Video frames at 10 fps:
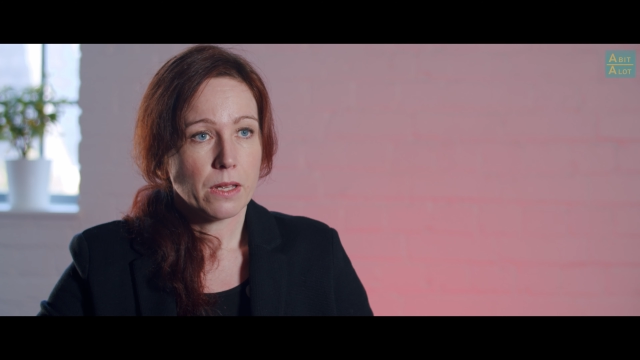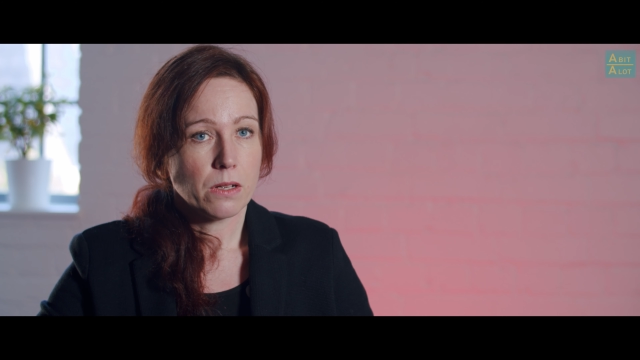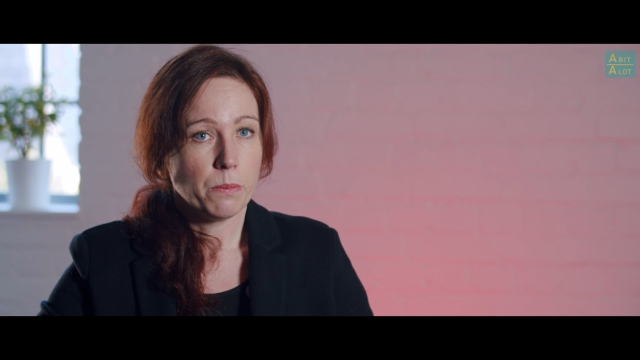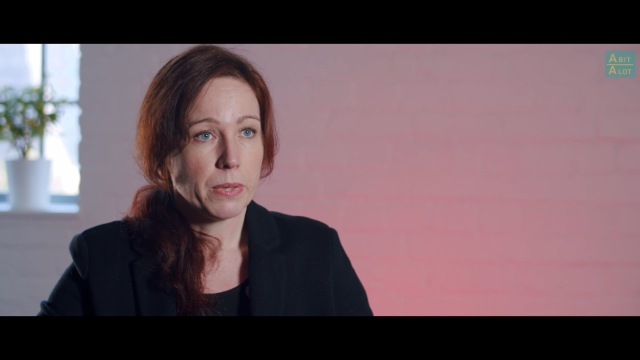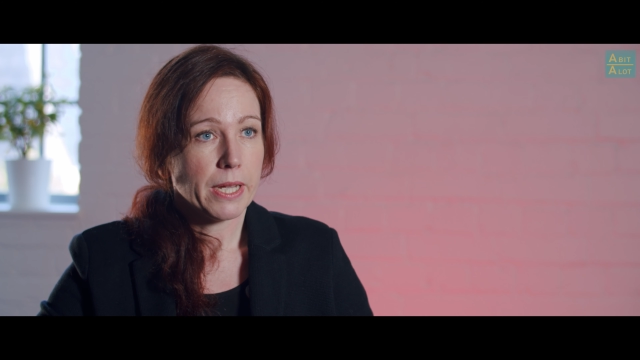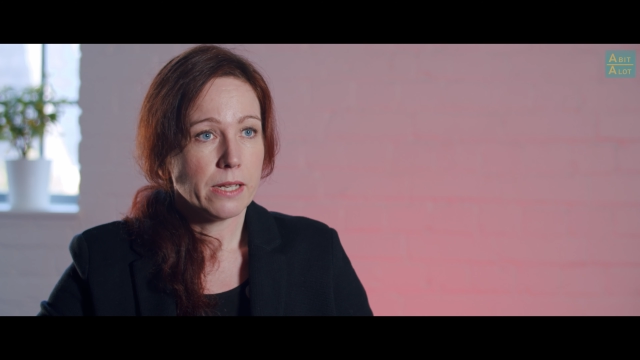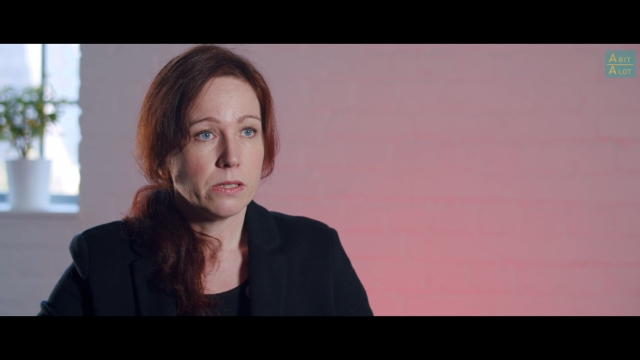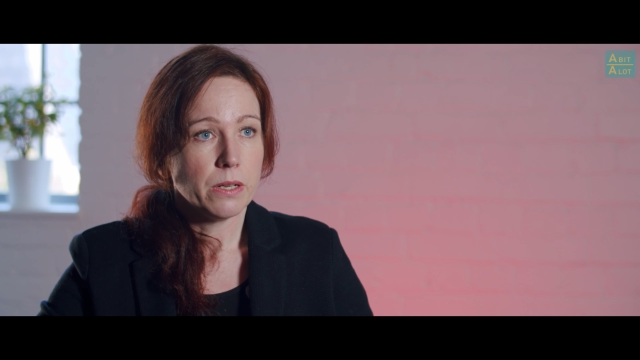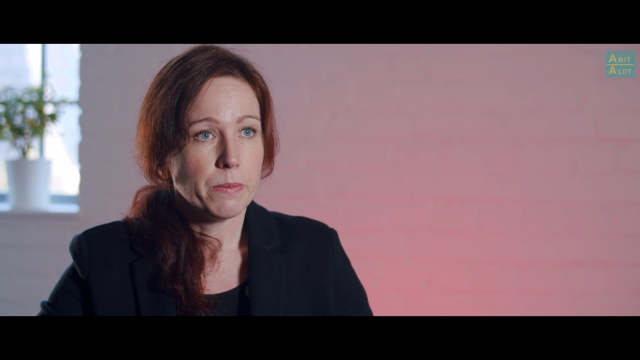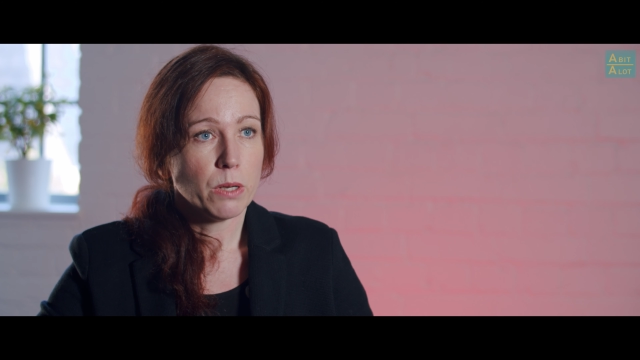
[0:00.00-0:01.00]

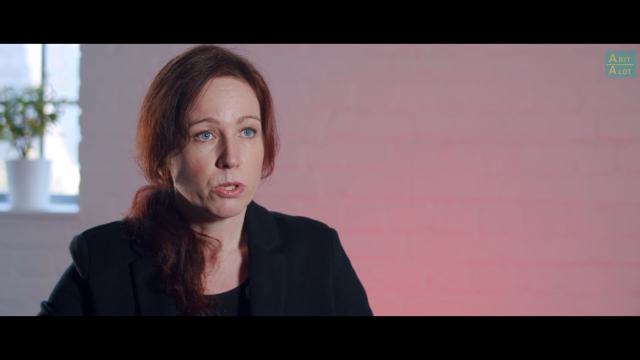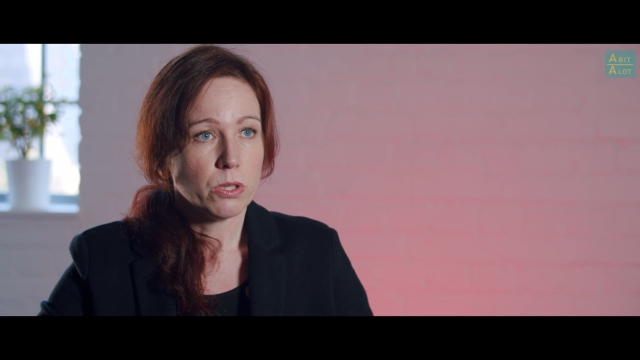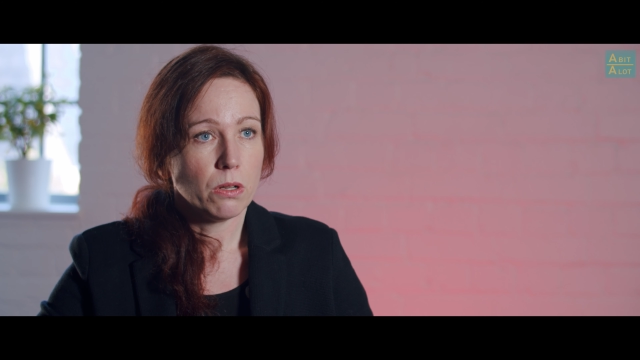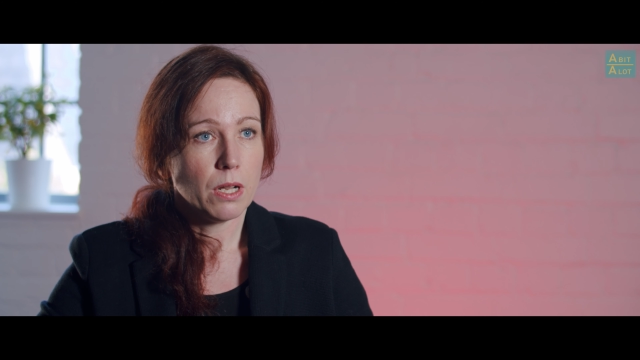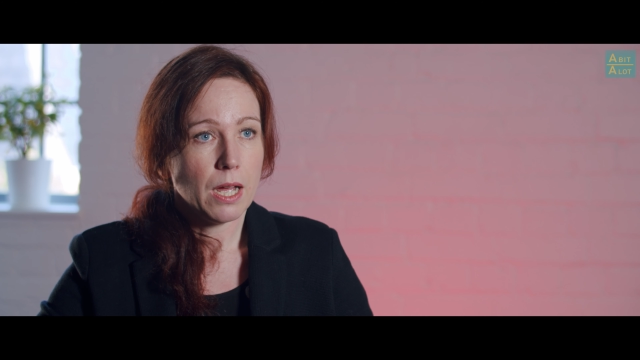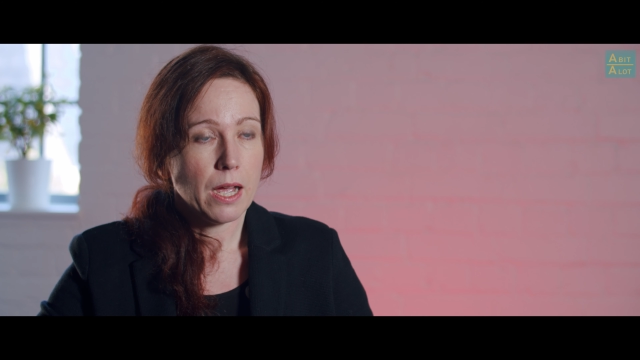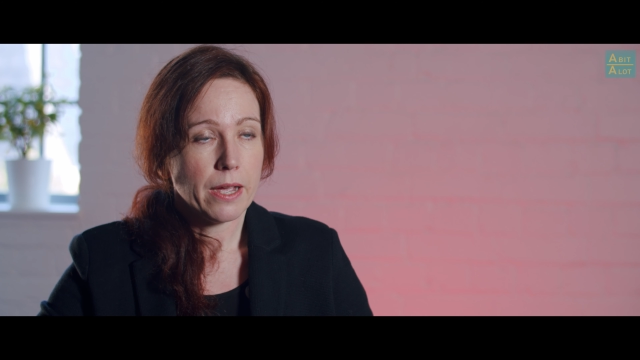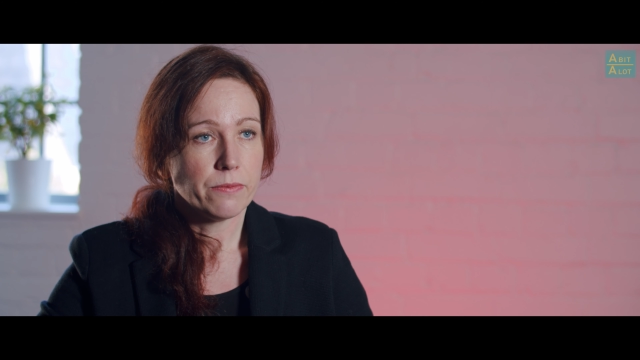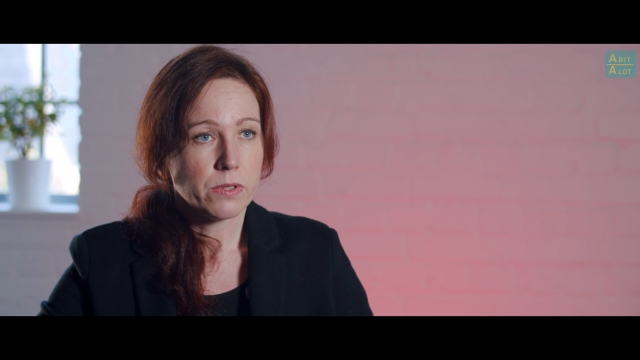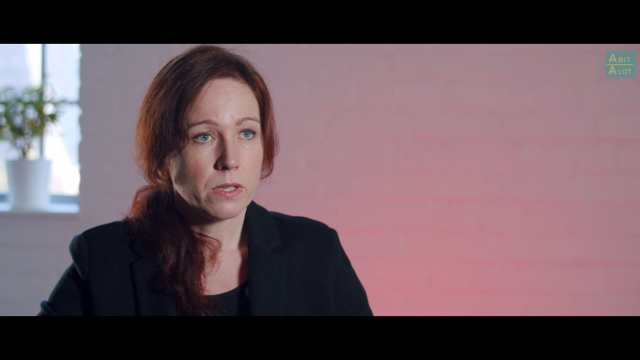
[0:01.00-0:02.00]
complicated emotional
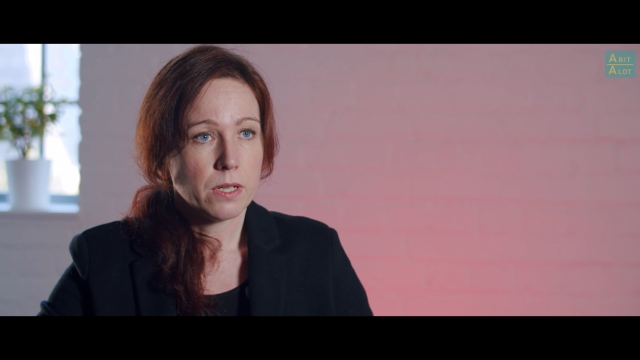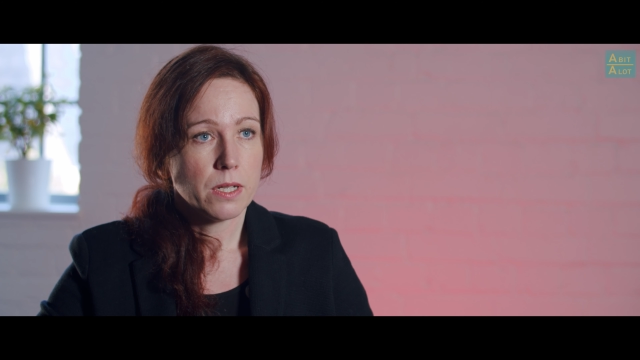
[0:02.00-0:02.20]
lives,